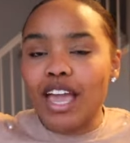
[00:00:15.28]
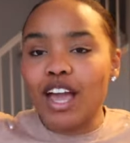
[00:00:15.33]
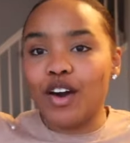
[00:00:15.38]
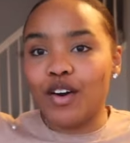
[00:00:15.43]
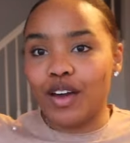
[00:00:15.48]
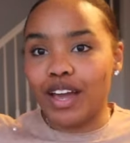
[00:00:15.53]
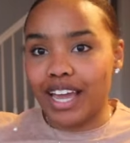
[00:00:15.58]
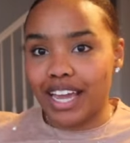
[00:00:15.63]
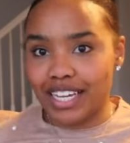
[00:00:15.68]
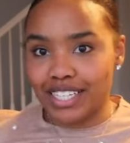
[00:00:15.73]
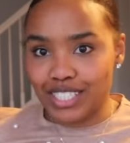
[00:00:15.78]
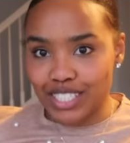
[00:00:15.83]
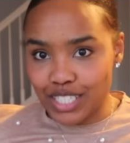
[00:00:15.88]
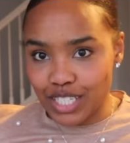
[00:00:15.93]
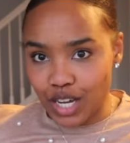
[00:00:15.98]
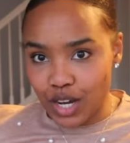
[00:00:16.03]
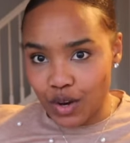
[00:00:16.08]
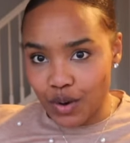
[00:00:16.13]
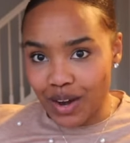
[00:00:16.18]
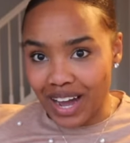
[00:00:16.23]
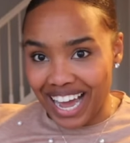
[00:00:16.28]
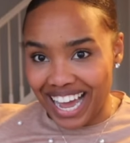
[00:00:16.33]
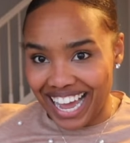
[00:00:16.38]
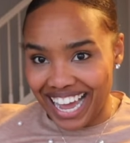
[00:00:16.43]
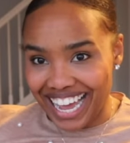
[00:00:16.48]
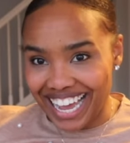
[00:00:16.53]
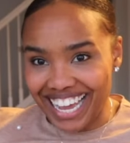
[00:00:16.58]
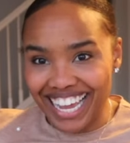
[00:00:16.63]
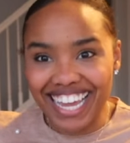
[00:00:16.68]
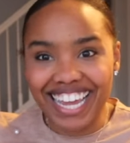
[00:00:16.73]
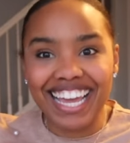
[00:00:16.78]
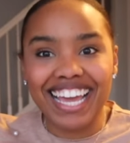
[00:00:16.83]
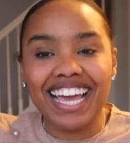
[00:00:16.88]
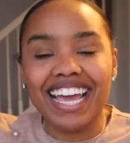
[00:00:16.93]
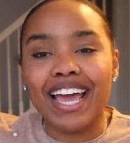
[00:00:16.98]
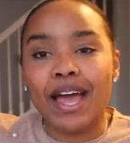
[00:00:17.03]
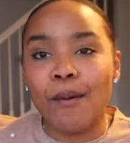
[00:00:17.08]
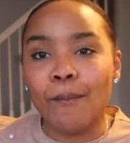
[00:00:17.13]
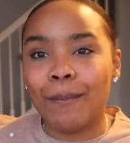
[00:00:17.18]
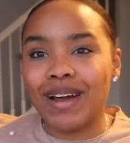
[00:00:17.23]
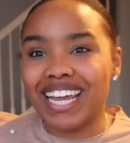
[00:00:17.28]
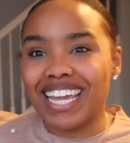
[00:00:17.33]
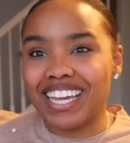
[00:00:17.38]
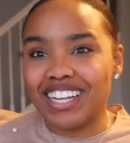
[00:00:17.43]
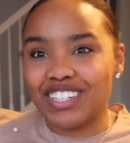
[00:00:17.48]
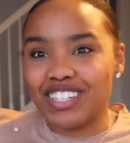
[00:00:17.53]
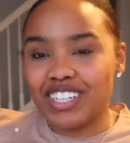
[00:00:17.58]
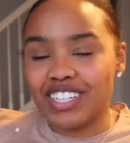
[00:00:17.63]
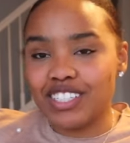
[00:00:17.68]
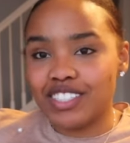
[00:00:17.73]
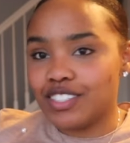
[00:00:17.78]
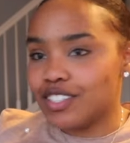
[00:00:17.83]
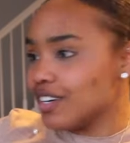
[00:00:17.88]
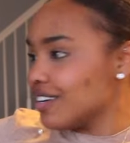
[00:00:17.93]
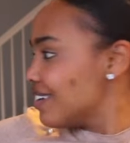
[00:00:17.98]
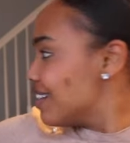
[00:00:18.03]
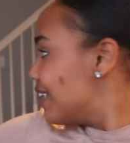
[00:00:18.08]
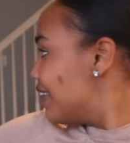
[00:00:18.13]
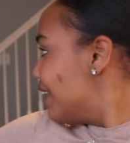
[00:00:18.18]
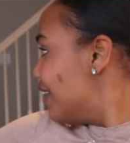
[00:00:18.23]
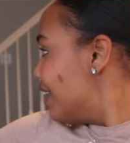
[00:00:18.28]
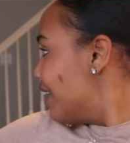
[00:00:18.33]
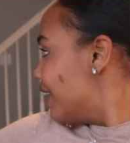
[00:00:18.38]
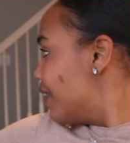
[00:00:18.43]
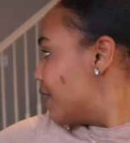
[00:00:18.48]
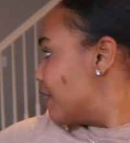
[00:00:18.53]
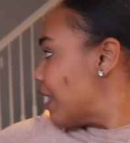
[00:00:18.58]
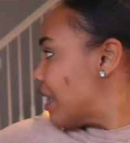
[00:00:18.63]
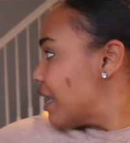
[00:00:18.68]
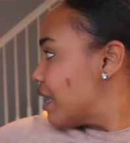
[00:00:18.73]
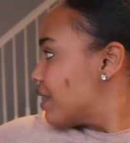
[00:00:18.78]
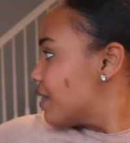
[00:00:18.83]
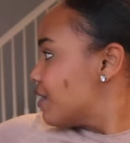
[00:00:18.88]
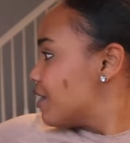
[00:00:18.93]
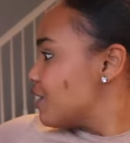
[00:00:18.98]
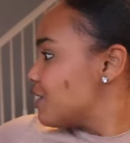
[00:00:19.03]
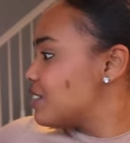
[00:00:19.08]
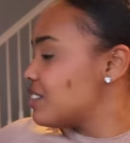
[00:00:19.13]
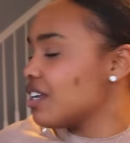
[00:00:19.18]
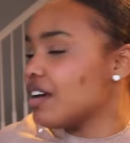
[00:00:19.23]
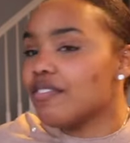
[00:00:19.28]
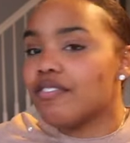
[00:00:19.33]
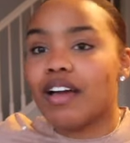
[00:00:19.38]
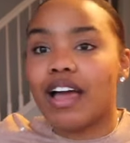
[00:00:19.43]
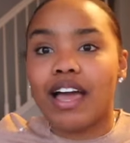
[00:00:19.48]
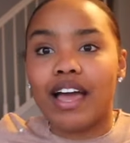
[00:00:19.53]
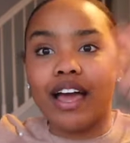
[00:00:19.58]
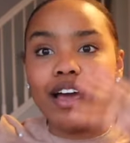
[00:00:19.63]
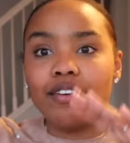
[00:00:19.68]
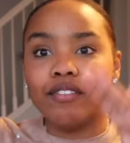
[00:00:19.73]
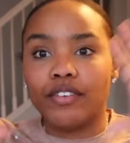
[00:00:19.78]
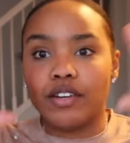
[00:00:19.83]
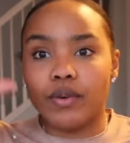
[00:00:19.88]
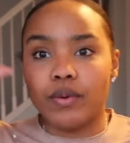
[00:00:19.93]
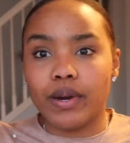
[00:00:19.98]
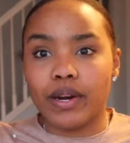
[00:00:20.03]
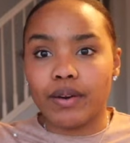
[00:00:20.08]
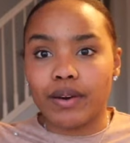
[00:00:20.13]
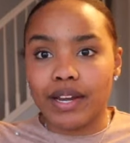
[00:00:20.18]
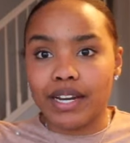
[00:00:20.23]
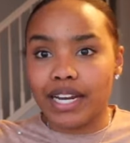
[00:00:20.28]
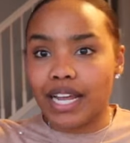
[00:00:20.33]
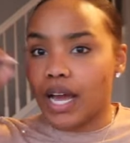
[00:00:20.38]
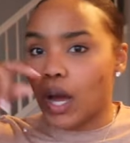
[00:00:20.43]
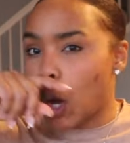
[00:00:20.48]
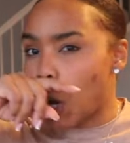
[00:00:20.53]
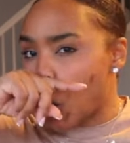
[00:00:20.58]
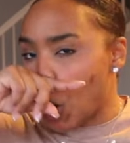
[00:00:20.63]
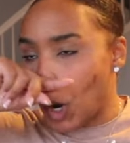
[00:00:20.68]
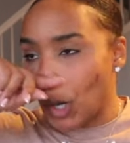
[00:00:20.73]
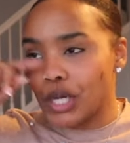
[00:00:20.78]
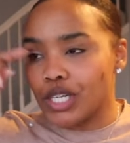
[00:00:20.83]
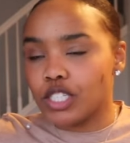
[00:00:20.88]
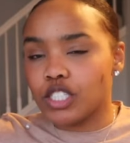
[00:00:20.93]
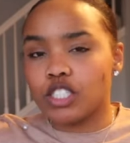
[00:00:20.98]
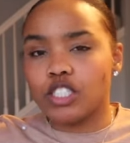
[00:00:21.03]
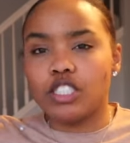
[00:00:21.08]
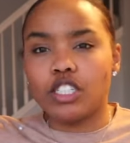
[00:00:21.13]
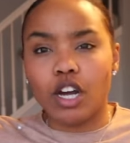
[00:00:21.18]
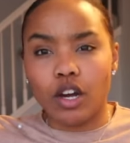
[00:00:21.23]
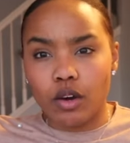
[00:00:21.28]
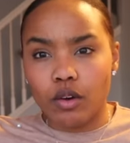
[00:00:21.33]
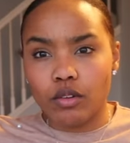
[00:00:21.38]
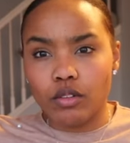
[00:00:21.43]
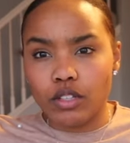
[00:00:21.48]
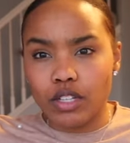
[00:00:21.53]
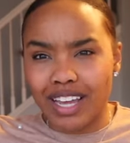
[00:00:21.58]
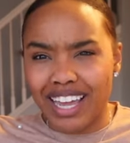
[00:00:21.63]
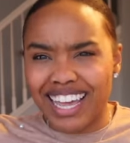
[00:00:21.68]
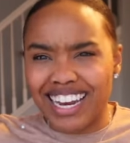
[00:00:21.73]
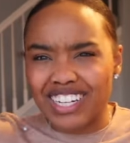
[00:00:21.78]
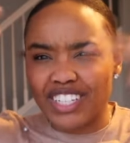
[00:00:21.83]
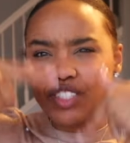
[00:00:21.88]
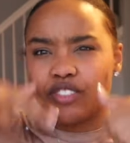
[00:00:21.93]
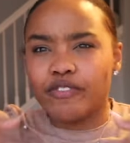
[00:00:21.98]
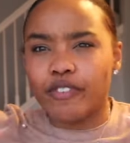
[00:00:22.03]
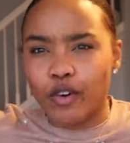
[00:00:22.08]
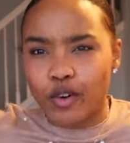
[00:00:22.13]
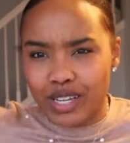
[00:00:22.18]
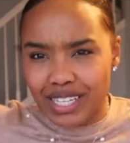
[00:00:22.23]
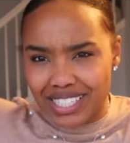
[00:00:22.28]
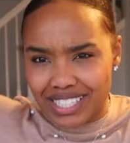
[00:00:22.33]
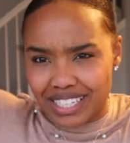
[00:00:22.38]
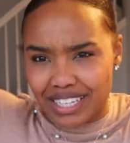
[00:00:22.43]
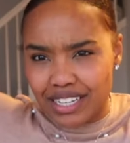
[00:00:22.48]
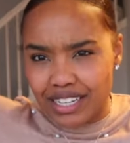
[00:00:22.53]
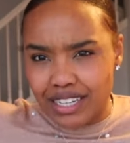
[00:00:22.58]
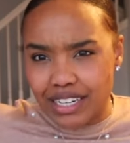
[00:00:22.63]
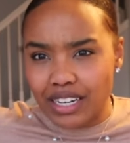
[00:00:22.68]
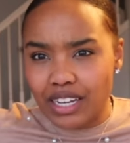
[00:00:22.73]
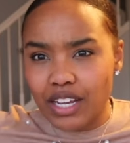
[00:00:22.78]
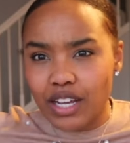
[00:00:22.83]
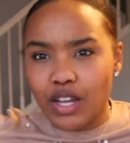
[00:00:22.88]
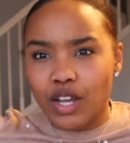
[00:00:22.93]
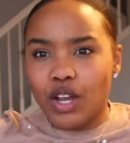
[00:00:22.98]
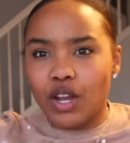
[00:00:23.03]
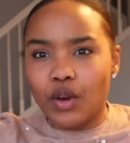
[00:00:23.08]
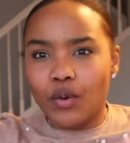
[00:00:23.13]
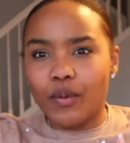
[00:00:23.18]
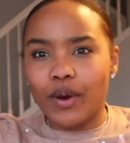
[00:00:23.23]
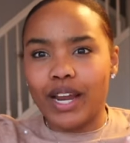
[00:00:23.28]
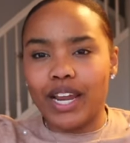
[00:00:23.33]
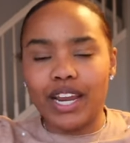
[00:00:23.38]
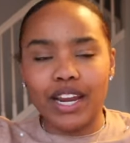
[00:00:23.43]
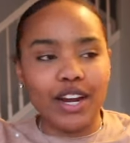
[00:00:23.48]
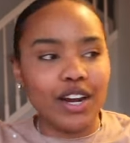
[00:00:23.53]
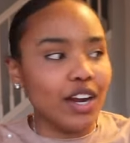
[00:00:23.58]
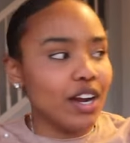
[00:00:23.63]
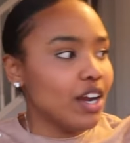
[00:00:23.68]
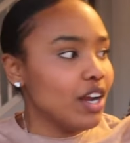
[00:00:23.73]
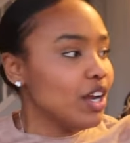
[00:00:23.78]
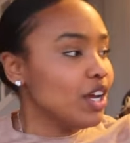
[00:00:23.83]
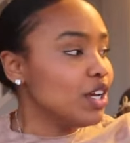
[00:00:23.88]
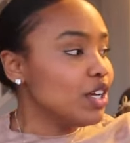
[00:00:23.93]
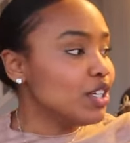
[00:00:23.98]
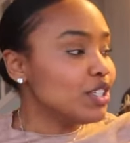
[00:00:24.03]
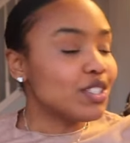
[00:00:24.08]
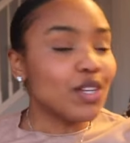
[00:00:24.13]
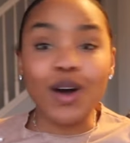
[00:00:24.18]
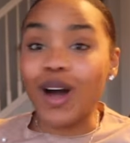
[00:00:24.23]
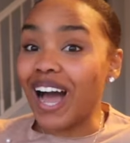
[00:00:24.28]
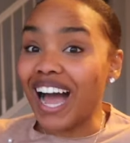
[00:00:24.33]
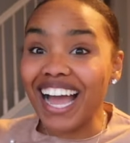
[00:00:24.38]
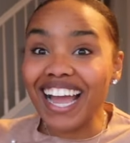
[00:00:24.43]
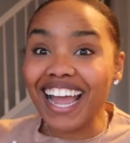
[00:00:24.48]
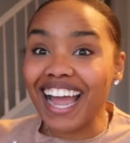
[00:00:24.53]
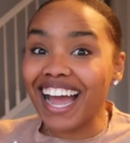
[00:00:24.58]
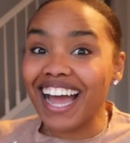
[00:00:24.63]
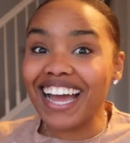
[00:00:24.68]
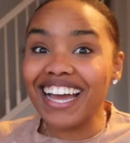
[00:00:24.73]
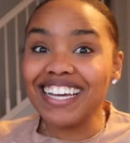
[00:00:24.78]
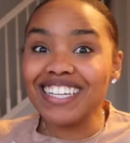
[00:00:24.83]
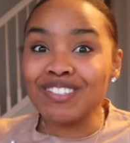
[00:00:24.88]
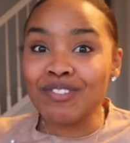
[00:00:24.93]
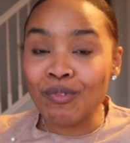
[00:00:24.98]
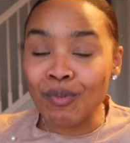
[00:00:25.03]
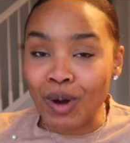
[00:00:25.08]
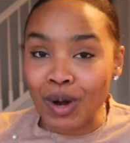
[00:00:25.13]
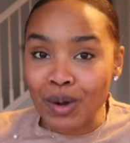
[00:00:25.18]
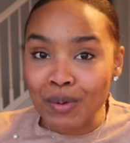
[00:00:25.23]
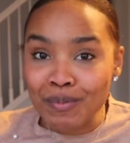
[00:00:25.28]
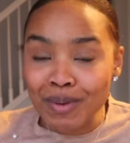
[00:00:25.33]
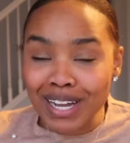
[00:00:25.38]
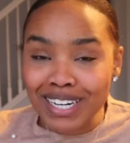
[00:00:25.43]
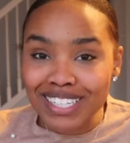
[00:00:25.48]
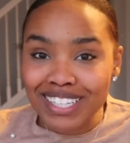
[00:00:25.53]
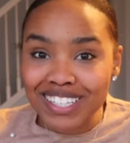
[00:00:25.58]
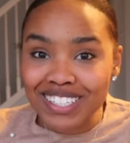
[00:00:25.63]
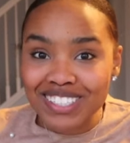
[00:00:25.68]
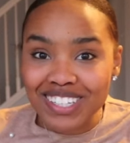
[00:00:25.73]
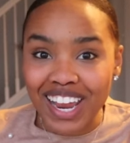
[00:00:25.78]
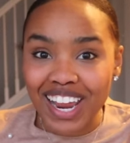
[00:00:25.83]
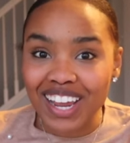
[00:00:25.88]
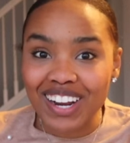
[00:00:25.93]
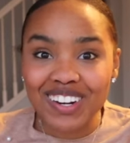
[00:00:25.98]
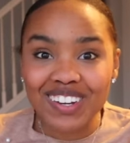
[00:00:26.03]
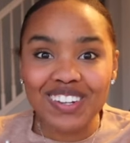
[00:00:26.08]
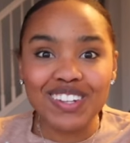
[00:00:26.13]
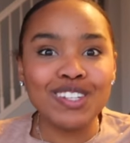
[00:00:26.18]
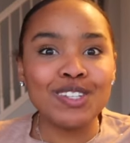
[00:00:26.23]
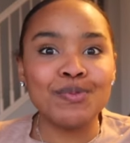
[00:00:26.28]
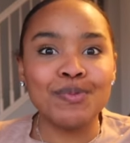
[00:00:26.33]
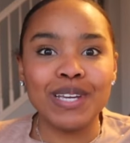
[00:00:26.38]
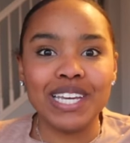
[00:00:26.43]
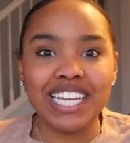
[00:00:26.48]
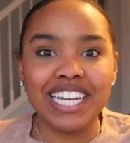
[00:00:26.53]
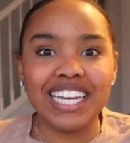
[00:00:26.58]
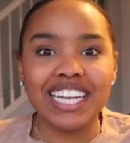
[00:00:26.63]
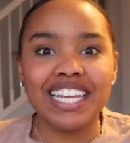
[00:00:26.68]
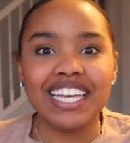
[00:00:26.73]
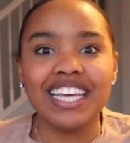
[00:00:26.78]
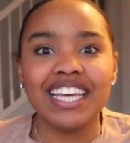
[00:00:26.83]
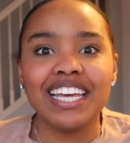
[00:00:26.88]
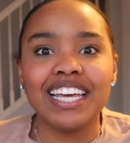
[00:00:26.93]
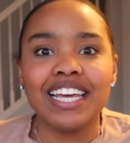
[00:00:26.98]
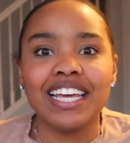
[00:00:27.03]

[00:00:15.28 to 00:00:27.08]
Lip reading: Okay, so hi. My kitchen is dirty and like there's stuff everywhere right now. Just don't look at it, just focus in right here. So hi guys, welcome back to the channel. It's been